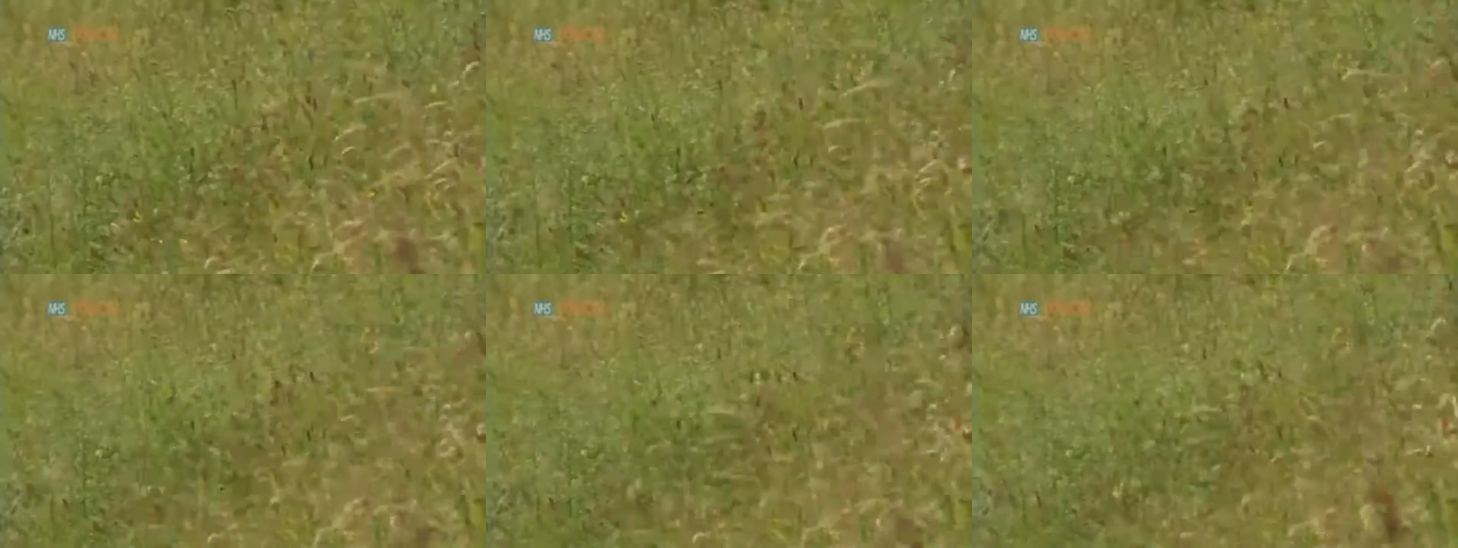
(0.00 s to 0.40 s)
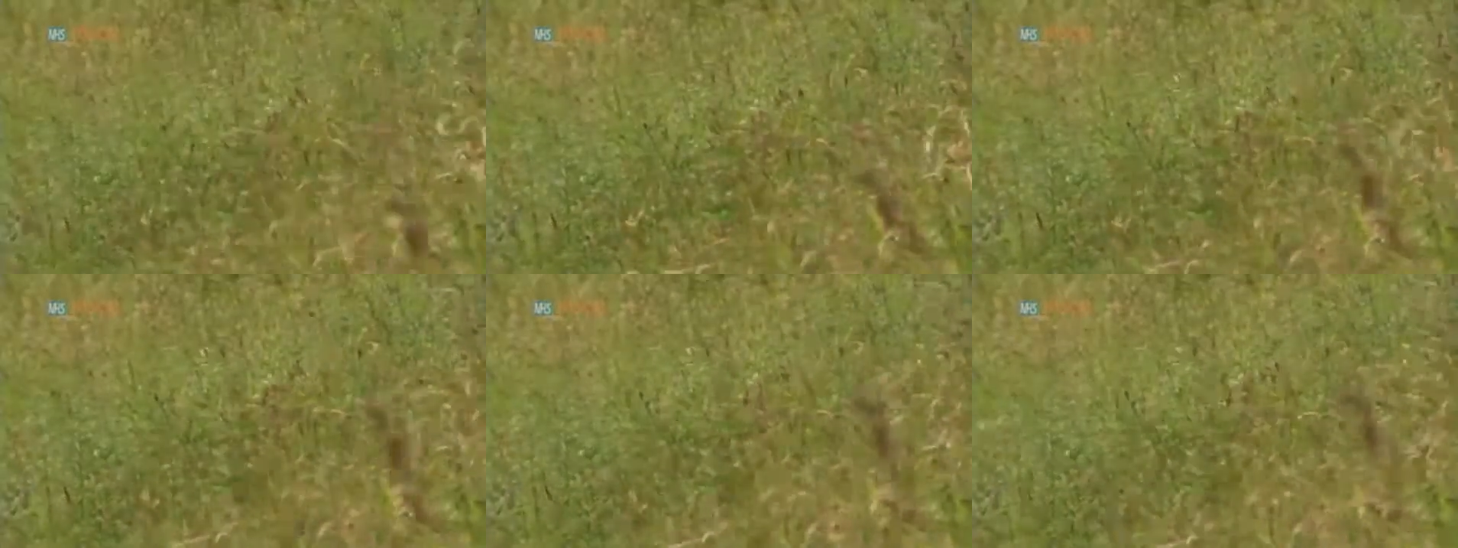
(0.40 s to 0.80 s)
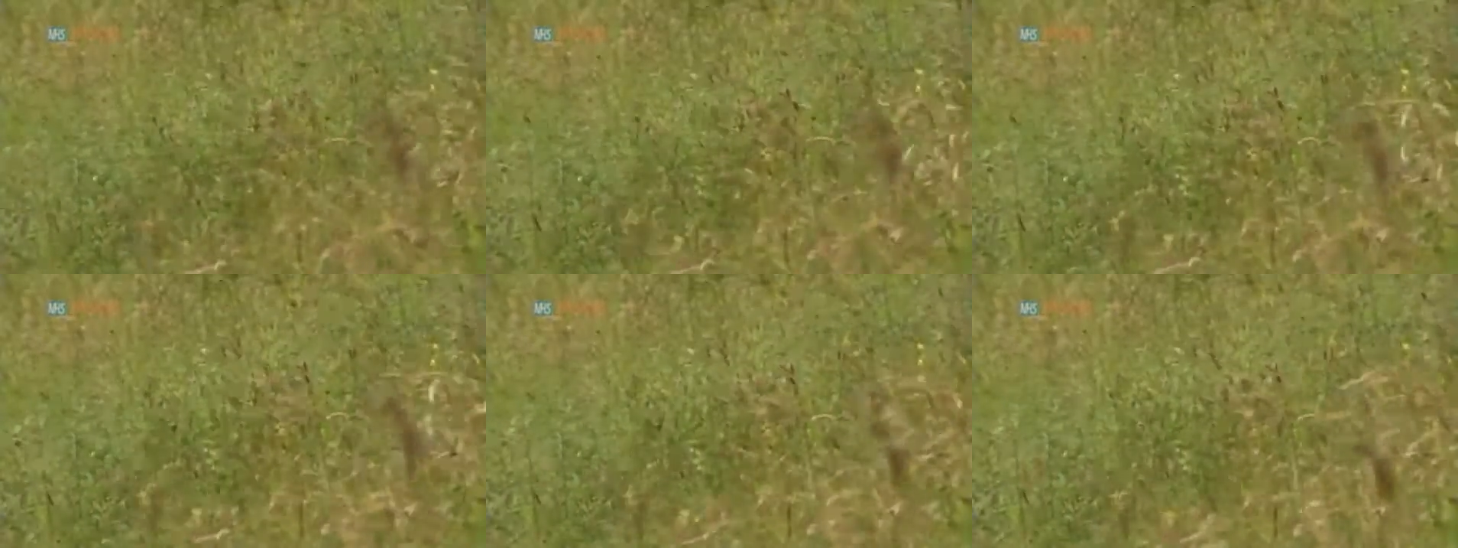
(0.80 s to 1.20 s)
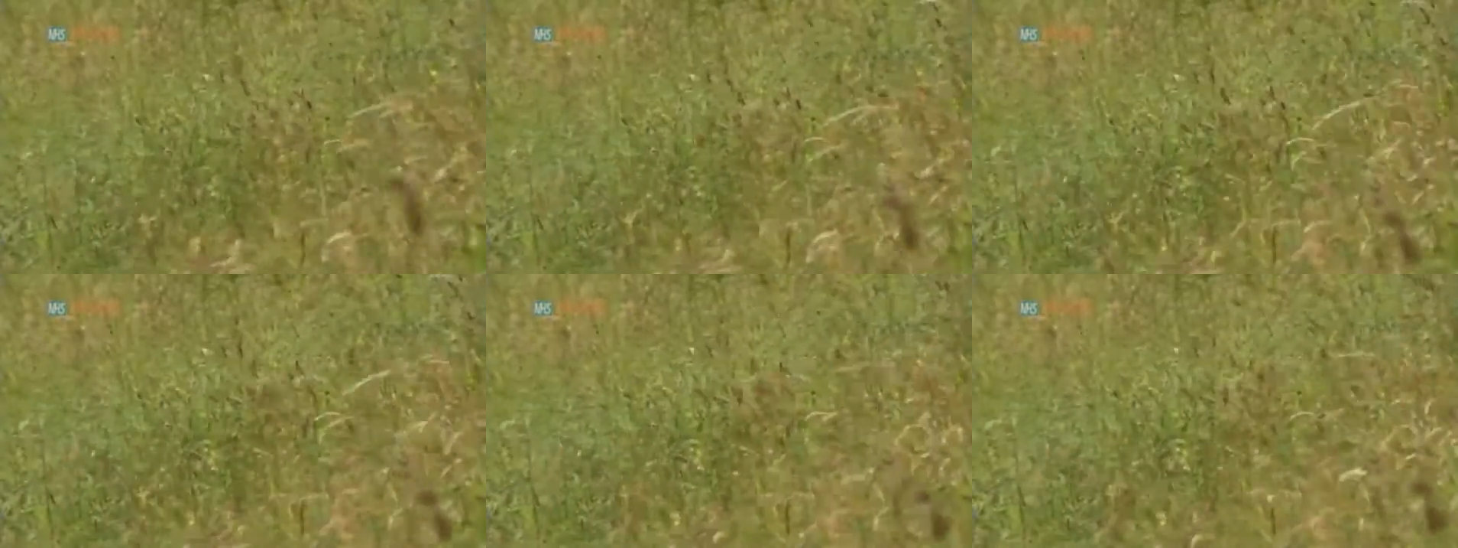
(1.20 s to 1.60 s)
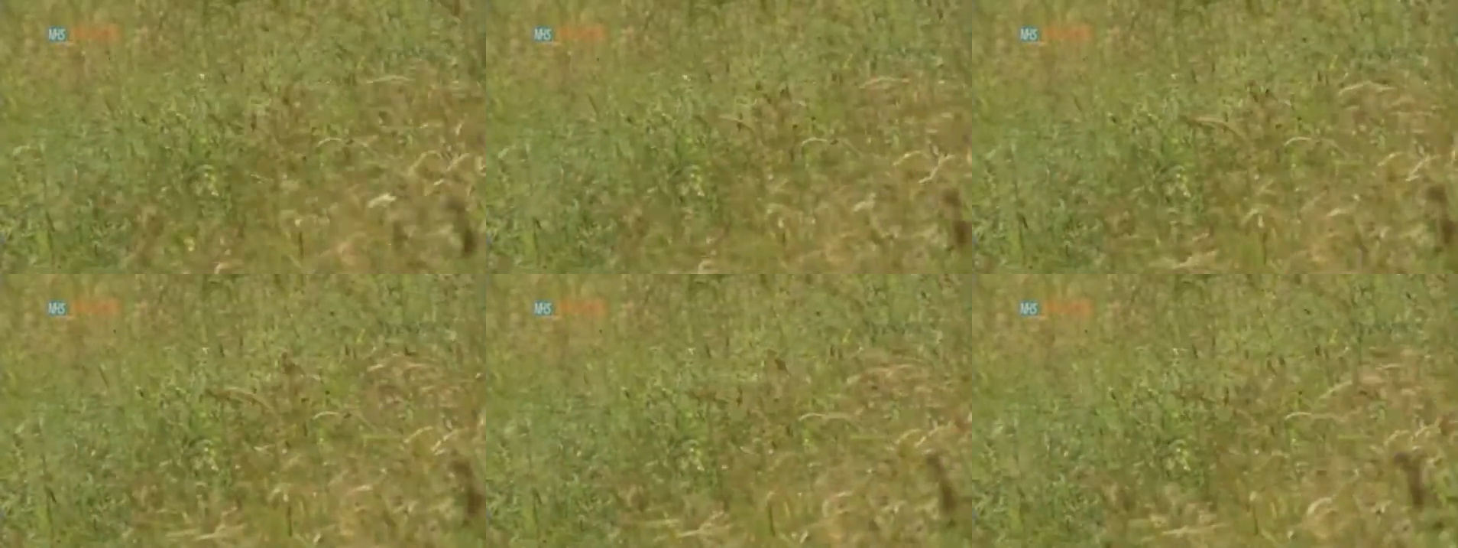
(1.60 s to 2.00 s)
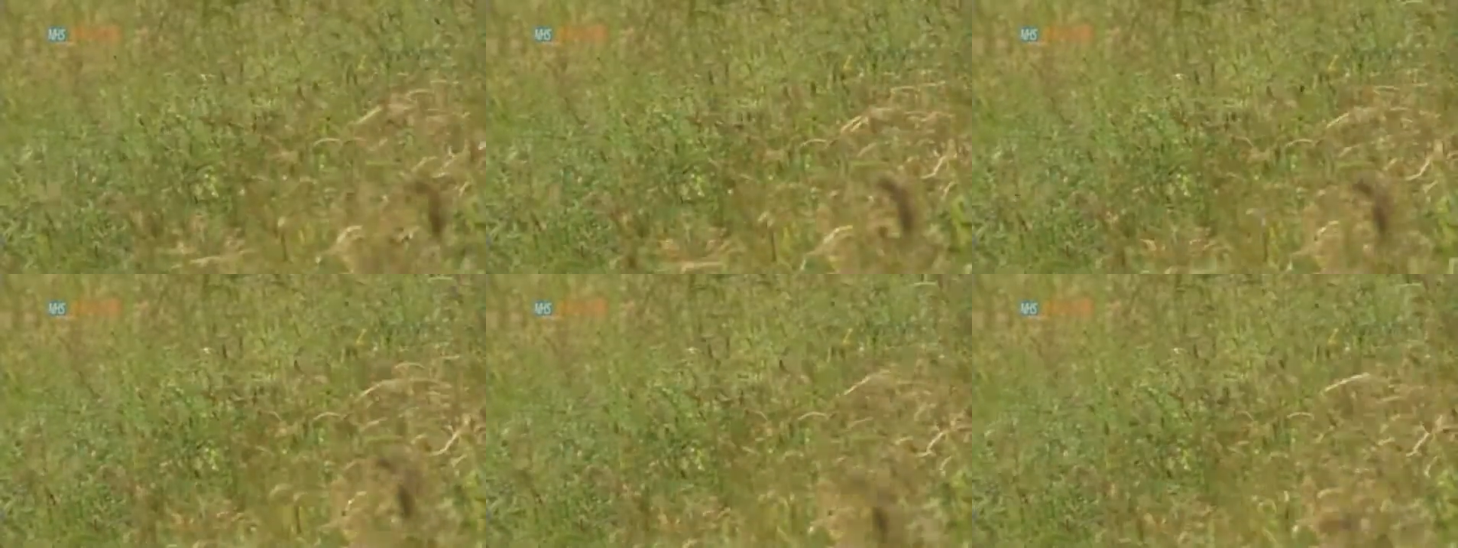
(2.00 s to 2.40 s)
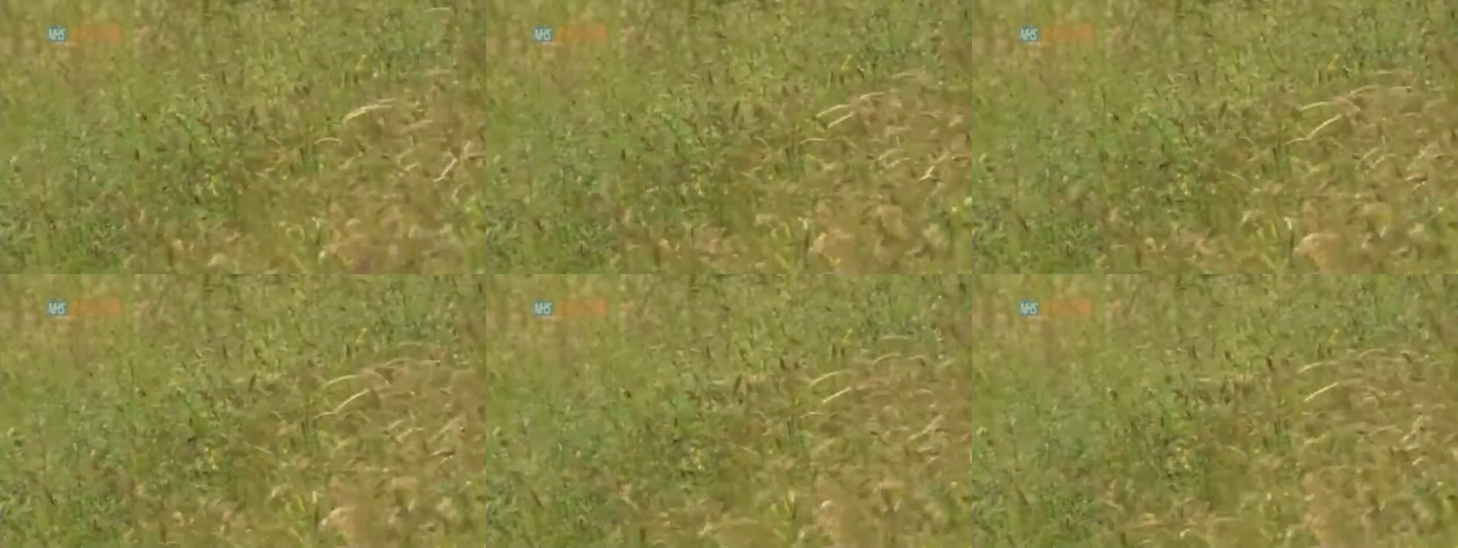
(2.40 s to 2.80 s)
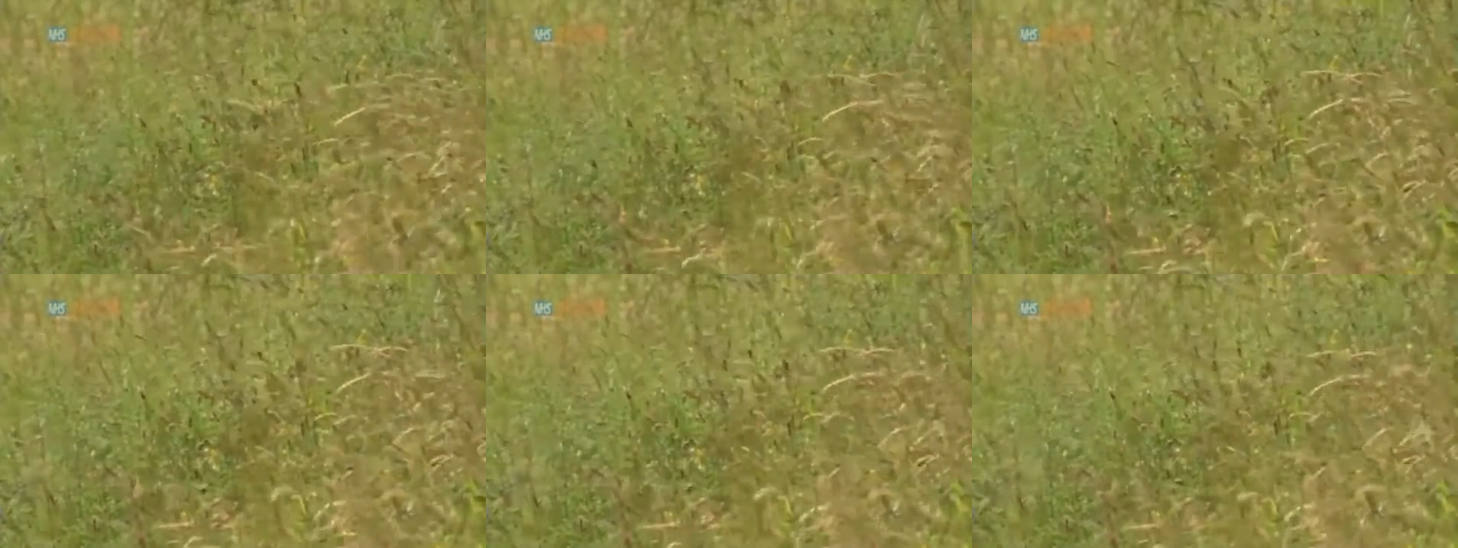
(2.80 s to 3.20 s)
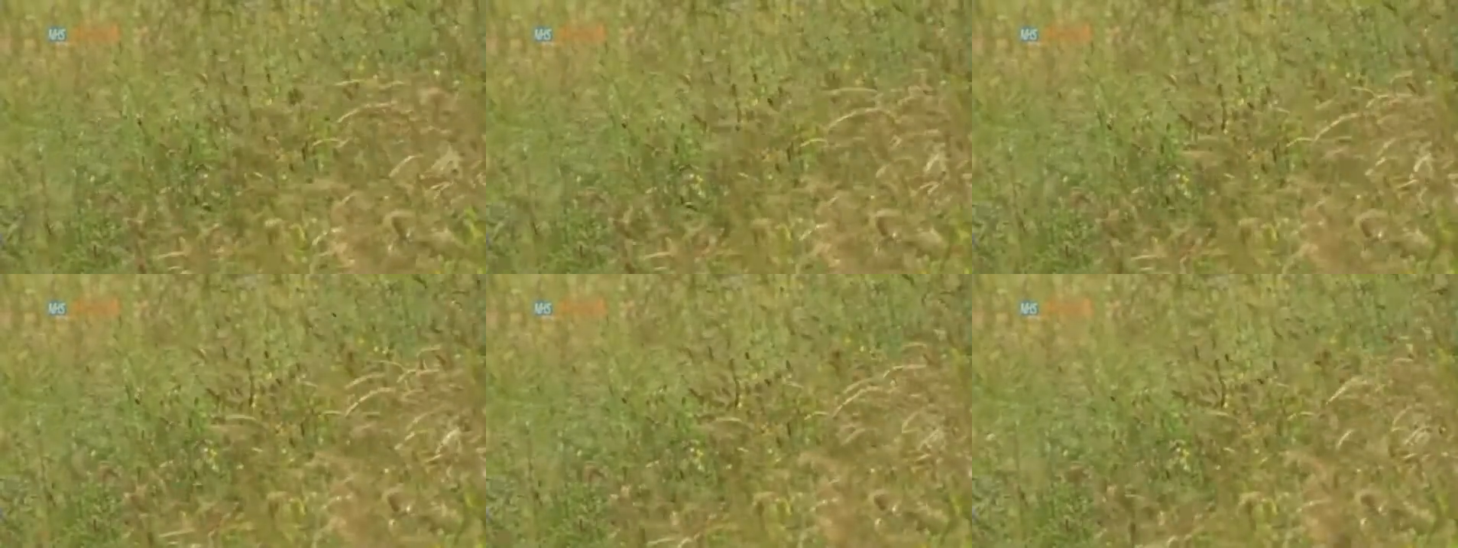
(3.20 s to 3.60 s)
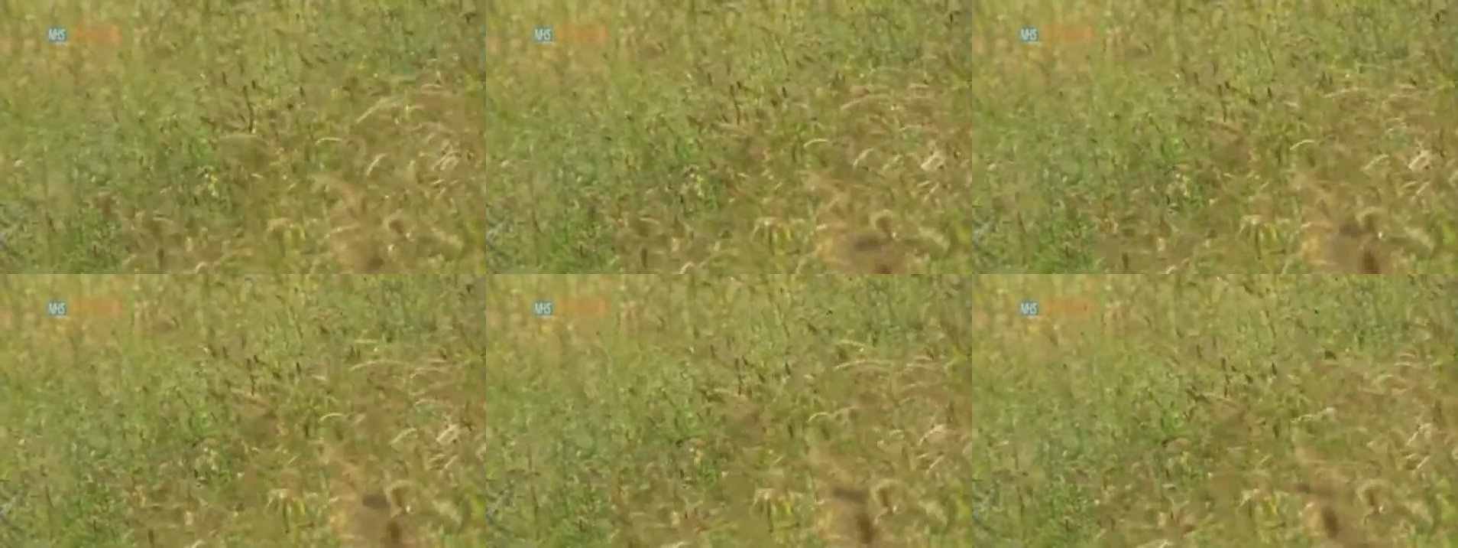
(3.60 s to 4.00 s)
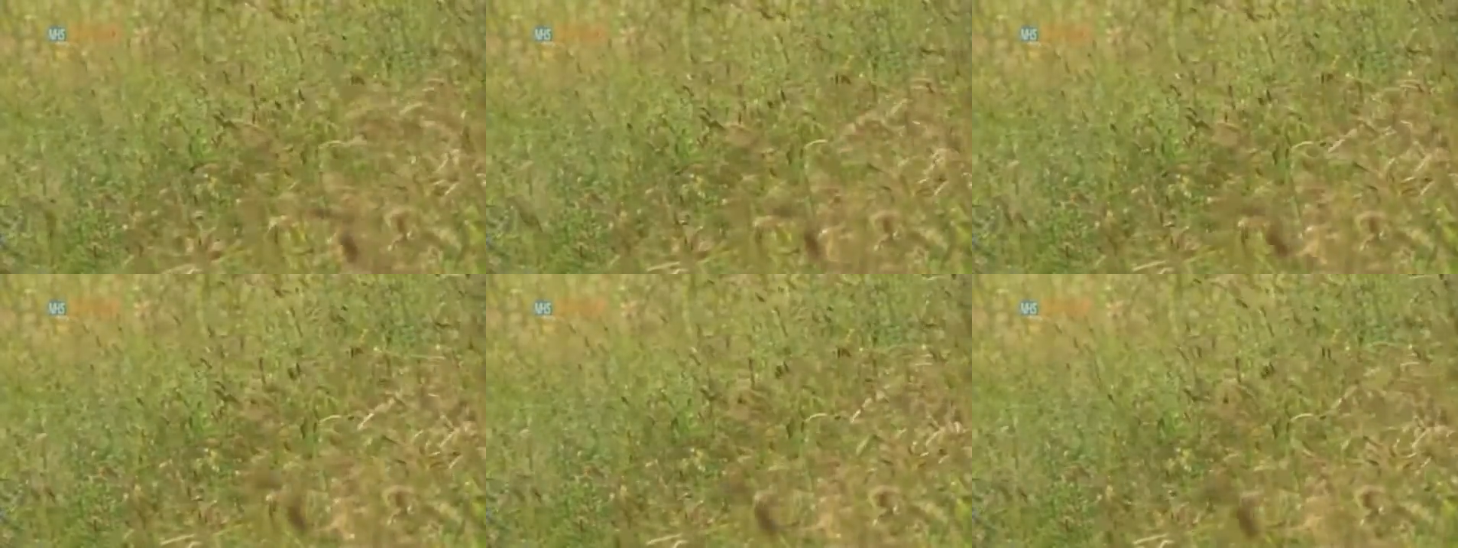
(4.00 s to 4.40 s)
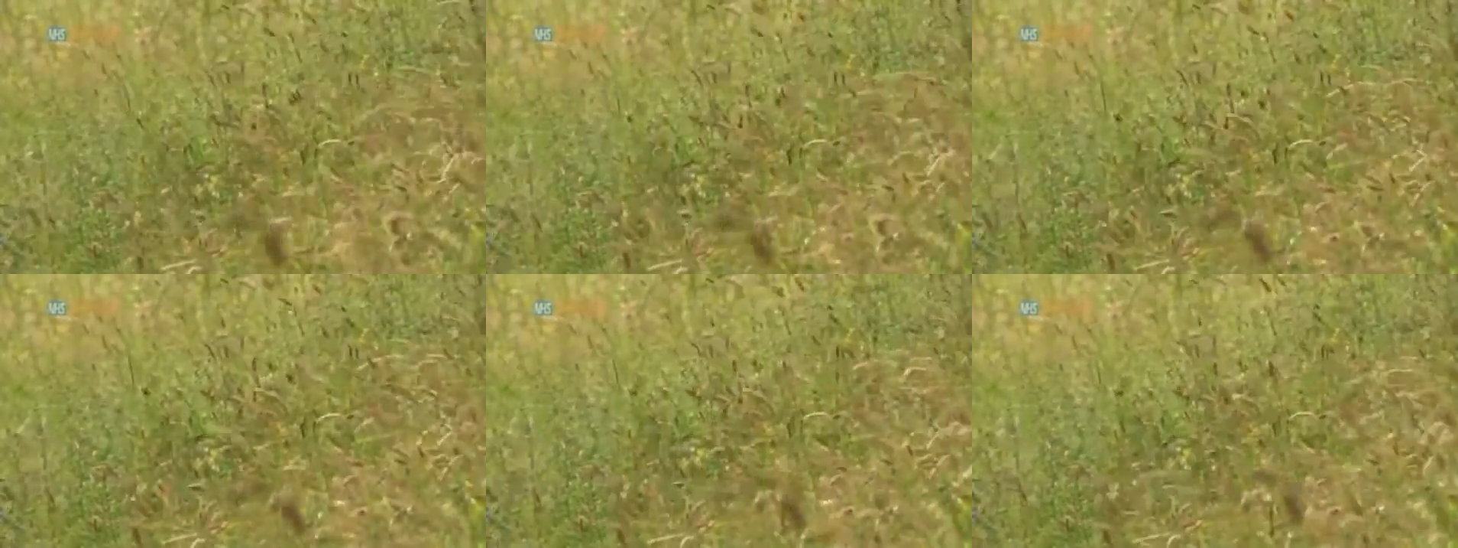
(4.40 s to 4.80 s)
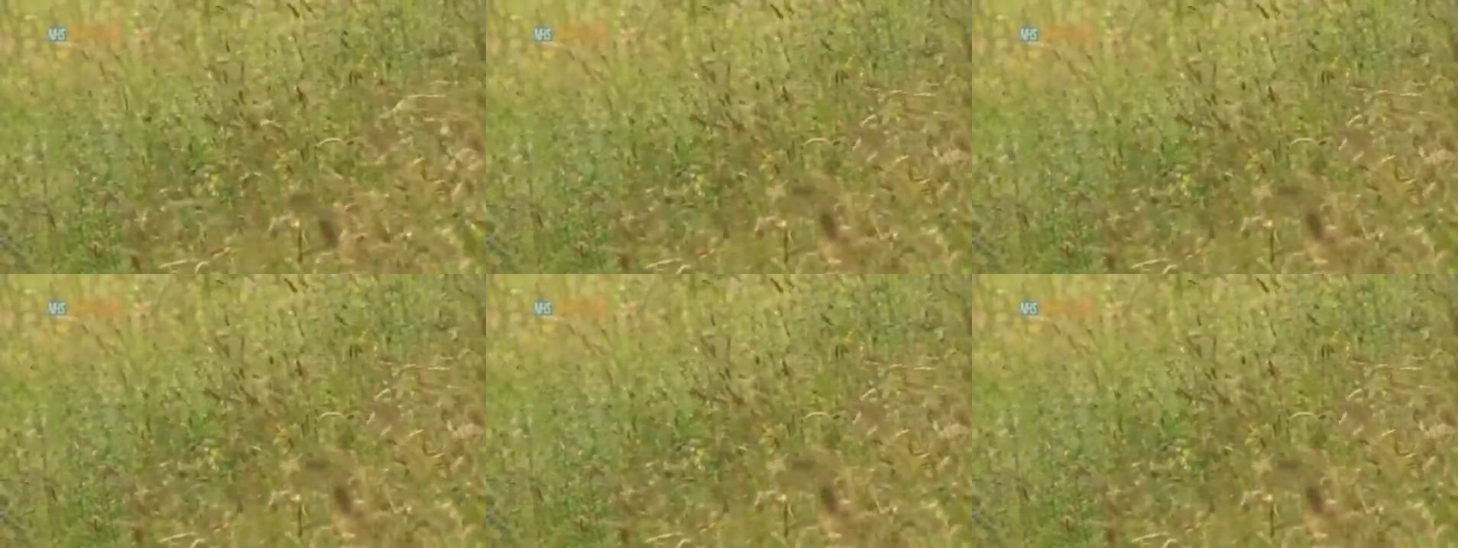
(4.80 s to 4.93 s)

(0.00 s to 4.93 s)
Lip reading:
(no speaker visible)